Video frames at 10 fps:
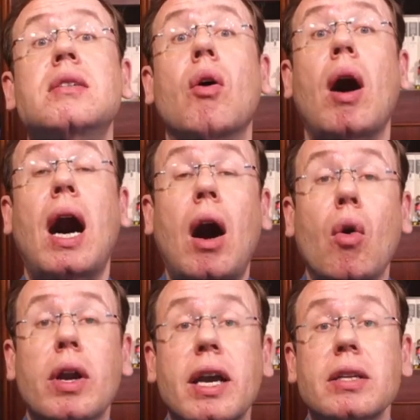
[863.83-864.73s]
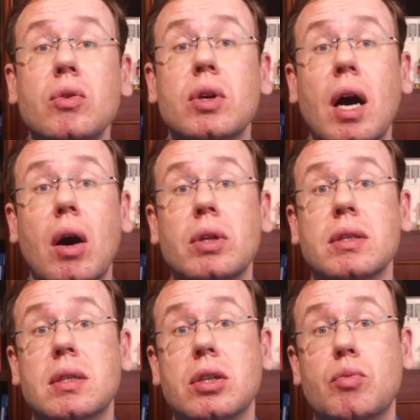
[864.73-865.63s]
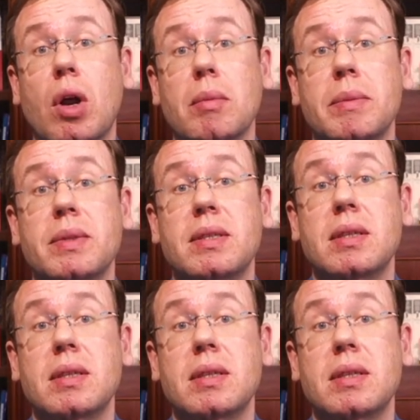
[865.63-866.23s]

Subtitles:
So how can you counter such problems?